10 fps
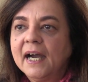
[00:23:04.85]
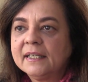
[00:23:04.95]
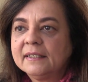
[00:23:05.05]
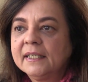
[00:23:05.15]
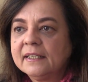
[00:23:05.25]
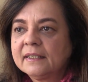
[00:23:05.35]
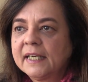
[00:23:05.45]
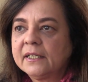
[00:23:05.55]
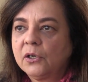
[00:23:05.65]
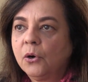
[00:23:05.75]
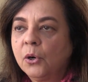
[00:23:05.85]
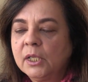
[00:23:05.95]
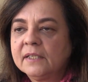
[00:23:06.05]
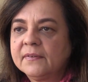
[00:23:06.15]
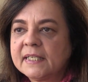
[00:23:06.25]
I think that
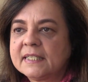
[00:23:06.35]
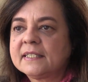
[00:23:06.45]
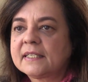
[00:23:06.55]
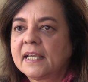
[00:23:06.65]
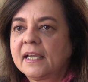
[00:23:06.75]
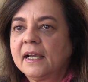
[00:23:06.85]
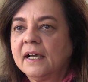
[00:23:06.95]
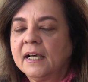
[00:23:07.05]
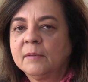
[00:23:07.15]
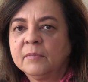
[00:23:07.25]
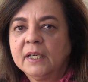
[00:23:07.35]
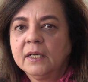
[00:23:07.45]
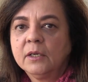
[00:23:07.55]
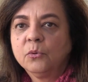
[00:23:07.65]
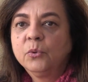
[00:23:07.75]
all of us, um,
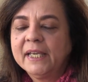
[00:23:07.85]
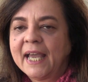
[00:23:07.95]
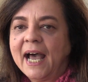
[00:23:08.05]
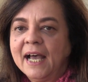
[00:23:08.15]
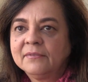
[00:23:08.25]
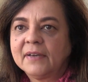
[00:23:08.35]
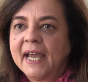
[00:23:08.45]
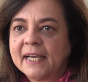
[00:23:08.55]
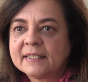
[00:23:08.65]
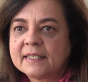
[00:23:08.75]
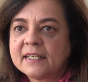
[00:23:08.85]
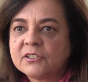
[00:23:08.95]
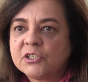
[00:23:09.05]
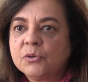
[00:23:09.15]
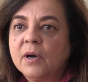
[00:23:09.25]
we have
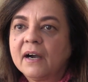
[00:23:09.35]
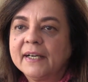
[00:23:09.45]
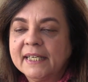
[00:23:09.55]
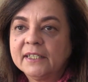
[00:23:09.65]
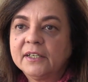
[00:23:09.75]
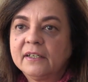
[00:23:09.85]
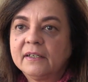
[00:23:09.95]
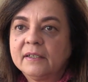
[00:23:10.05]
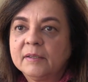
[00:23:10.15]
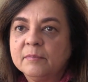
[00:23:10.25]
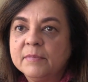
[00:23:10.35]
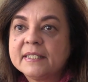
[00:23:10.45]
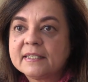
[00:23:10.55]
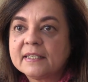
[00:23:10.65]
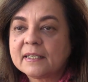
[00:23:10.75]
access to our inner
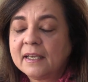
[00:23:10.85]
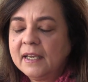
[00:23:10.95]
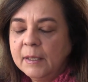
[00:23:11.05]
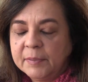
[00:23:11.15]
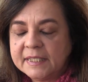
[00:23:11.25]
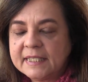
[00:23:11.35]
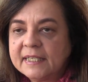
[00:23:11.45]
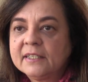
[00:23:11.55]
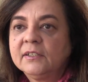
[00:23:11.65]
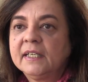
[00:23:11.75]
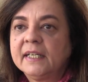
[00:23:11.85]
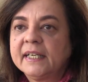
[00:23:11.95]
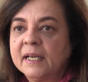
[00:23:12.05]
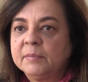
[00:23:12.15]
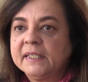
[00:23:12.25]
mystic.
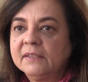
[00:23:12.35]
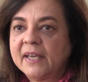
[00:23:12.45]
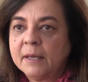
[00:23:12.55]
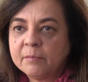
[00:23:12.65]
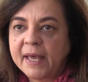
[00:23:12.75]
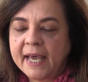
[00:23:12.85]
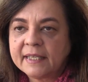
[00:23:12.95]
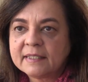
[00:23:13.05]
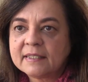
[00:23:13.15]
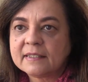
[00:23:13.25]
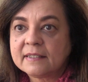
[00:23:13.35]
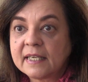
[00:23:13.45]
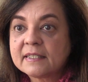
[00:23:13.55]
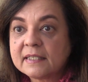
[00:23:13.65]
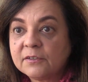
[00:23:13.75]
Particularly, I believe empaths,
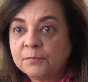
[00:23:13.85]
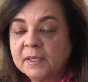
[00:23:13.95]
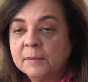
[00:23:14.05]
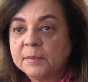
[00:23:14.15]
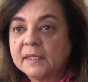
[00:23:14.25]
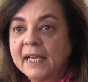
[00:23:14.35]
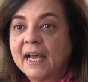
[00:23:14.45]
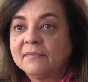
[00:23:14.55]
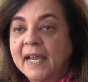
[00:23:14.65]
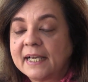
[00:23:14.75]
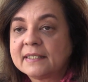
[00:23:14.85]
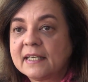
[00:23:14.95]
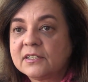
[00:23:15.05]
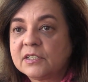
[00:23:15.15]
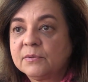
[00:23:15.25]
sensitive people have
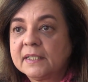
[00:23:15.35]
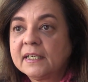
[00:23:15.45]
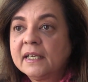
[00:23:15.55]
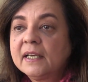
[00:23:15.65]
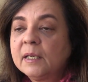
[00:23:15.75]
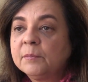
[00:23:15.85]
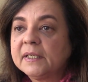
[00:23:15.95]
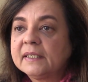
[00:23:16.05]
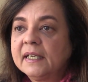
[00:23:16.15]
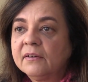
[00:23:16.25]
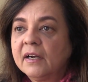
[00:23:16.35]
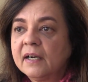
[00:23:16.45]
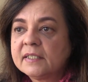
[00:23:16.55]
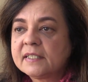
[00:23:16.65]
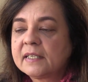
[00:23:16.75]
access to it. But there
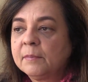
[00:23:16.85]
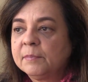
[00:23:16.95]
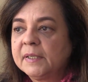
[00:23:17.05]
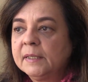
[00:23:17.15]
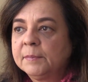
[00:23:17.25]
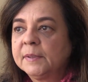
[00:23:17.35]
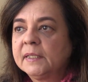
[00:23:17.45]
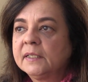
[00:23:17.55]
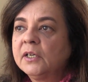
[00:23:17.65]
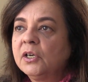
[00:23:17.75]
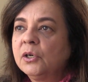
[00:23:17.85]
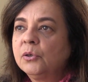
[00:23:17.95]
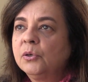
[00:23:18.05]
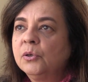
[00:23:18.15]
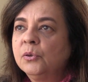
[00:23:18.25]
are some people
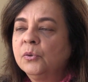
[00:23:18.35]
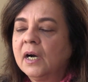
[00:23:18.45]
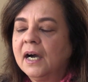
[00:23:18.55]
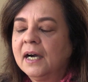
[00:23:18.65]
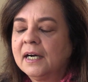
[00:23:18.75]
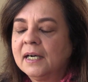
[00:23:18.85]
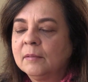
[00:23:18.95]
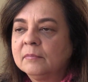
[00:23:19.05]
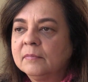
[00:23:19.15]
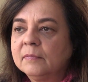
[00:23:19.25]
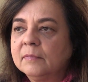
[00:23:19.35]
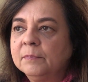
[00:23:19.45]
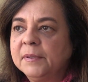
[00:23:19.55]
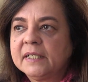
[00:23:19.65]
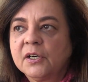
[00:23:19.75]
who, um,
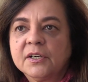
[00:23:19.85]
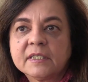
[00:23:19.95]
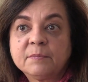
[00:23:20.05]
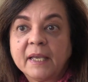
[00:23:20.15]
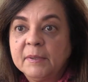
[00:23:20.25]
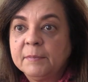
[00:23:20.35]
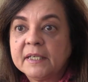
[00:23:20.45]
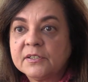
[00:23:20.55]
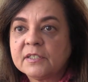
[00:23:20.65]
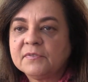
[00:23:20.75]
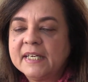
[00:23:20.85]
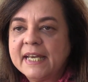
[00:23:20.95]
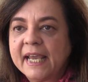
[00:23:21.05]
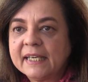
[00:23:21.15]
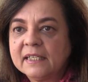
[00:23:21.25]
because maybe because of
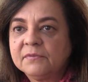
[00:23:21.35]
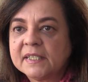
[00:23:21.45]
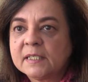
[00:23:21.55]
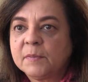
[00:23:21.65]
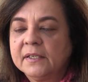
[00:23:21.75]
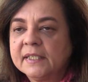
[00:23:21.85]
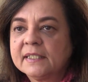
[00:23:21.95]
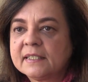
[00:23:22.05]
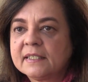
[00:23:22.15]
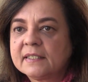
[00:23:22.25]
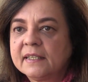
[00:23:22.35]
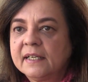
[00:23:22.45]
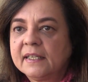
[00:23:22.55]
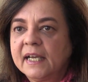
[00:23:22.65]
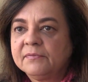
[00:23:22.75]
negative experiences in
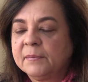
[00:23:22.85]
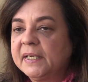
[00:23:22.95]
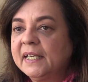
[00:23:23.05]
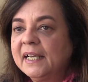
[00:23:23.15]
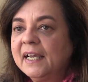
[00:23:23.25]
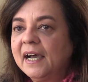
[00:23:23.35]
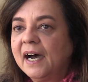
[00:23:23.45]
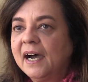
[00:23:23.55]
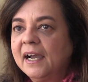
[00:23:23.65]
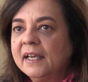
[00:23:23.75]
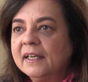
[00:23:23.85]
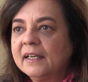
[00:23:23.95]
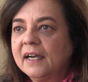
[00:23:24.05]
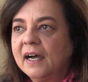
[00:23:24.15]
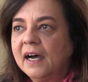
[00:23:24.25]
their life, I mean,
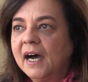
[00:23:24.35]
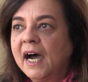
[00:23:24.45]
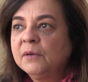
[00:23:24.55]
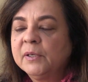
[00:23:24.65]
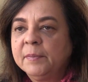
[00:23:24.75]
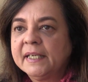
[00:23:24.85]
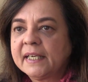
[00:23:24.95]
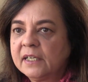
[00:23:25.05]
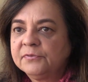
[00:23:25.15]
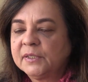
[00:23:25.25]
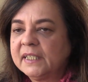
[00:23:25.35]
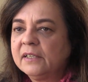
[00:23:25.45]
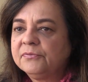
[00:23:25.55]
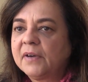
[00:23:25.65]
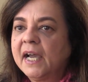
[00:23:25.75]
I I would be careful
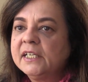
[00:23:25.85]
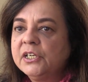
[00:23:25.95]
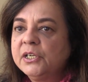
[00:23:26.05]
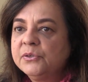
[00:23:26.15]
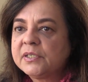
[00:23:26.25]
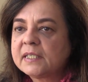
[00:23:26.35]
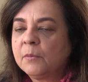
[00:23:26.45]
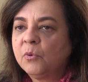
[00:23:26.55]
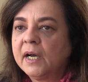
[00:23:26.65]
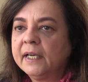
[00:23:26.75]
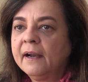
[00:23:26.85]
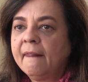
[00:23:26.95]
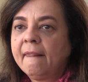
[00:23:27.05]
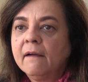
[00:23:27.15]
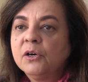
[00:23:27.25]
if I knew someone
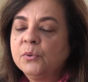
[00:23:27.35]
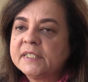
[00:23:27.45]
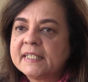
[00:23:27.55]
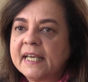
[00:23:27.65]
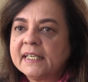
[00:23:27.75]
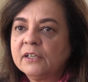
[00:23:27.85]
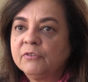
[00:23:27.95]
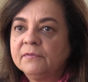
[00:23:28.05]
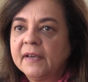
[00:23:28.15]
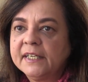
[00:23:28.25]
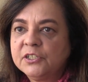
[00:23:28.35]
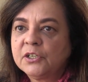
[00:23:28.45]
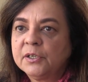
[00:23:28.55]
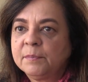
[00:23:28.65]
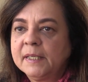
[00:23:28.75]
who was taking revenge
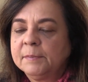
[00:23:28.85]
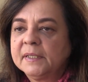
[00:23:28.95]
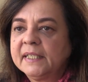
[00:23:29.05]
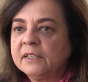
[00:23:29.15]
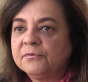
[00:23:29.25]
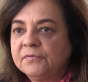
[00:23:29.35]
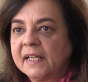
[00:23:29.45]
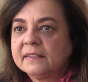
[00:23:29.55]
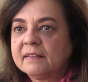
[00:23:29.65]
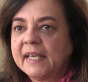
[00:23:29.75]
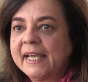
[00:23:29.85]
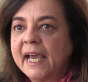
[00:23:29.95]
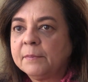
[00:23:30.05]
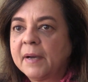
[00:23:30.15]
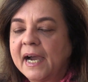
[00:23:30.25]
on people and felt they
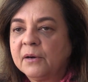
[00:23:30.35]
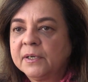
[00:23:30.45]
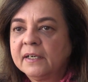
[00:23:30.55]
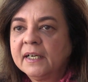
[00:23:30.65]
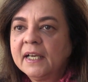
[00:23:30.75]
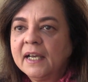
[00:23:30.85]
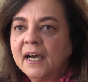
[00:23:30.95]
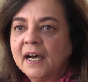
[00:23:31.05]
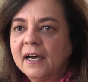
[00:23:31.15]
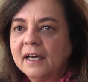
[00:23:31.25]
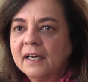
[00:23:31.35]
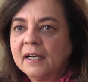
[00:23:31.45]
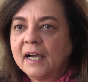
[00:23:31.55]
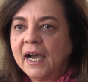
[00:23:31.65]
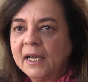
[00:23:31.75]
had power.
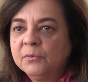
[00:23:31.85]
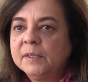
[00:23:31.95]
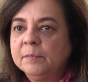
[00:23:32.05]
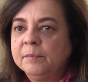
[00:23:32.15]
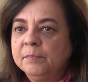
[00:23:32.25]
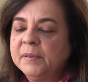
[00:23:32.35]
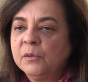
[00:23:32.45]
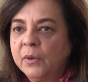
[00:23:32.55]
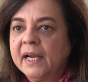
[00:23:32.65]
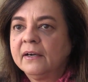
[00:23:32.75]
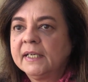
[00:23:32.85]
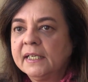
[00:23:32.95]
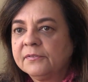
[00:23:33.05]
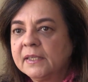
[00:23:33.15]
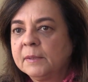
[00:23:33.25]
Uh, I would be
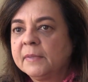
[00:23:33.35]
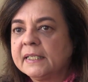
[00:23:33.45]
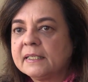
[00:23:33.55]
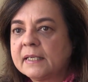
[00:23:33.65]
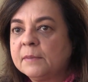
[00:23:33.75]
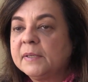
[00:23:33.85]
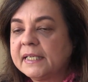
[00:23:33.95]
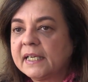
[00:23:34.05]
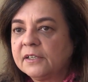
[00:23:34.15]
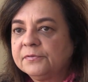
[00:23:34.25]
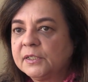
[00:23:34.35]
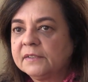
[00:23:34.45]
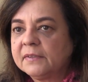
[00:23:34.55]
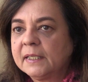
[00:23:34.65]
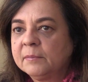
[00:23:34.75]
wary of them and, and be careful
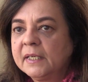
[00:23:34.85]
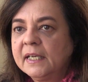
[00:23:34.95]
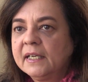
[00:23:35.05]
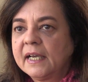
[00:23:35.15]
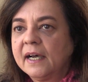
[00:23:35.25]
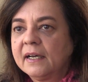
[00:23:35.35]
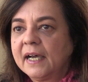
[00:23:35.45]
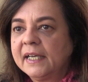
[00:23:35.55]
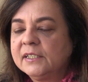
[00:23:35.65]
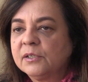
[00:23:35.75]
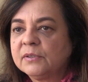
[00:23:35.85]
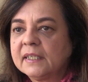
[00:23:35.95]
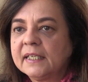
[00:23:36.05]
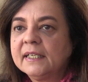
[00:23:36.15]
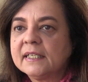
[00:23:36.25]
of them. Uh, I don't
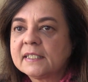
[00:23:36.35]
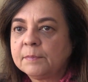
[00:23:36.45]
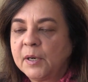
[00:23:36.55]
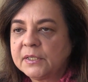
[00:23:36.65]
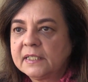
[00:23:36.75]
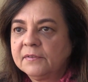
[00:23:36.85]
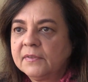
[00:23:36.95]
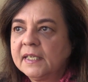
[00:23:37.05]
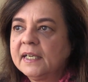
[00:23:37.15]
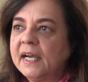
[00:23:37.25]
think it's a positive thing.